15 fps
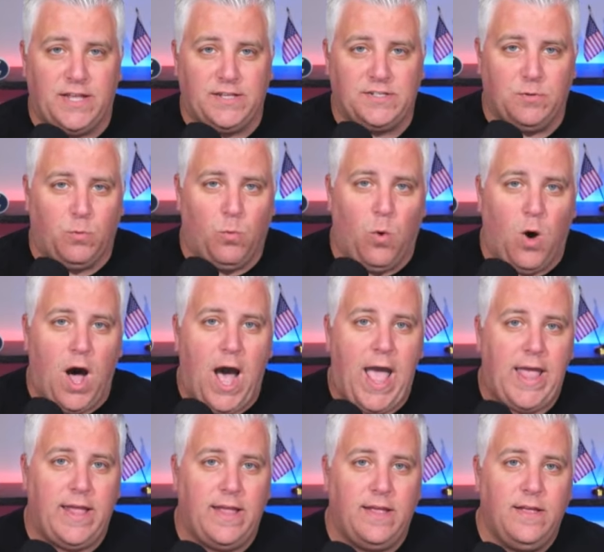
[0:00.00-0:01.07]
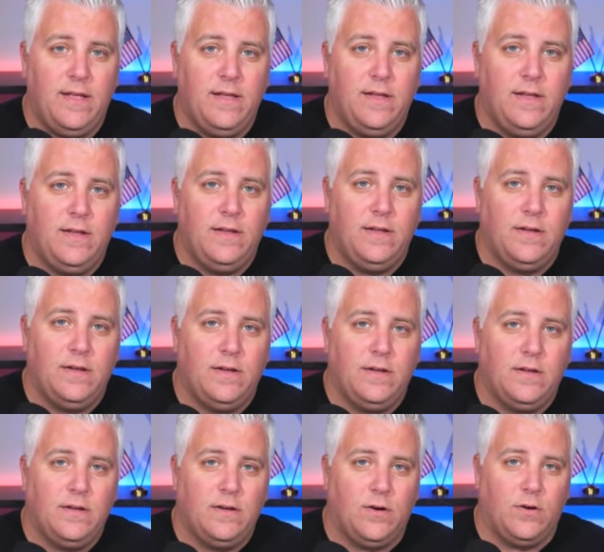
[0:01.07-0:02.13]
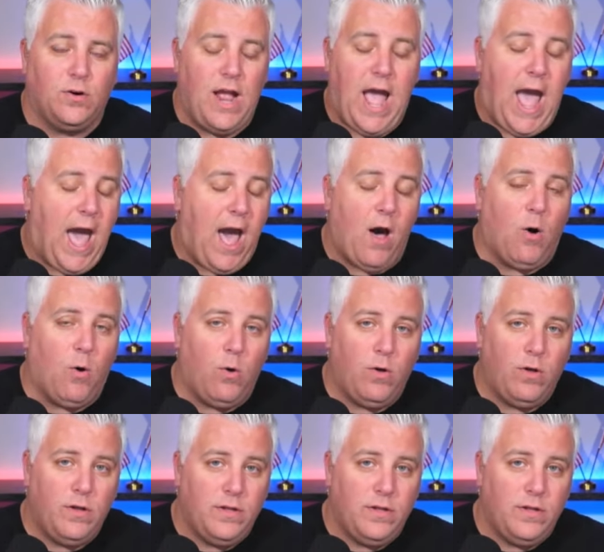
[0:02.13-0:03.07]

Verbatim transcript: as to why or how